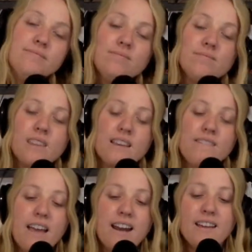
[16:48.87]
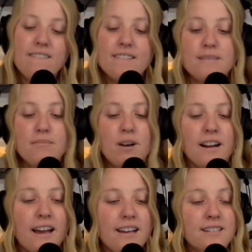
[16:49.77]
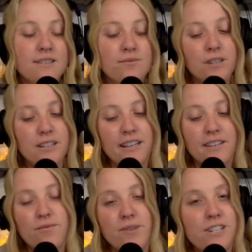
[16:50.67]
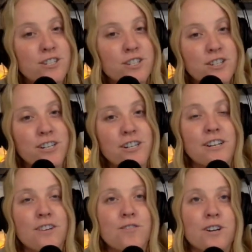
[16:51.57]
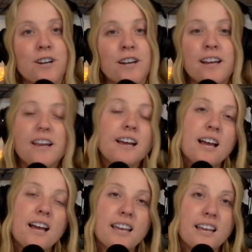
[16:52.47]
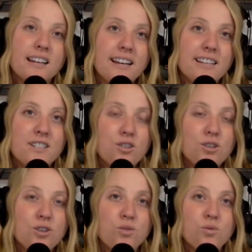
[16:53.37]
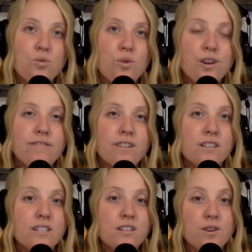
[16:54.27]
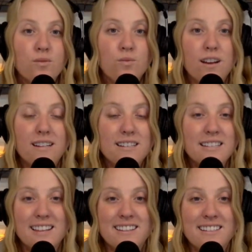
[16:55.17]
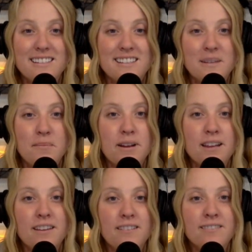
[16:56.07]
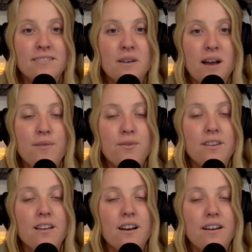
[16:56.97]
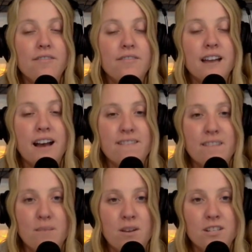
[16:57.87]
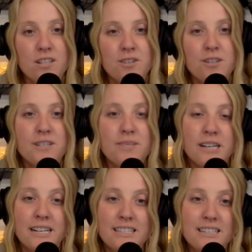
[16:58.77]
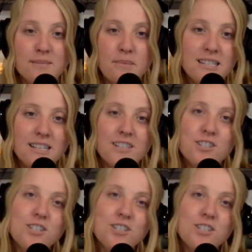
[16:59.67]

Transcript: If any of this podcast really registered or connected to you, or you feel as though you want to send this to somebody, I would love to have them also experience this message.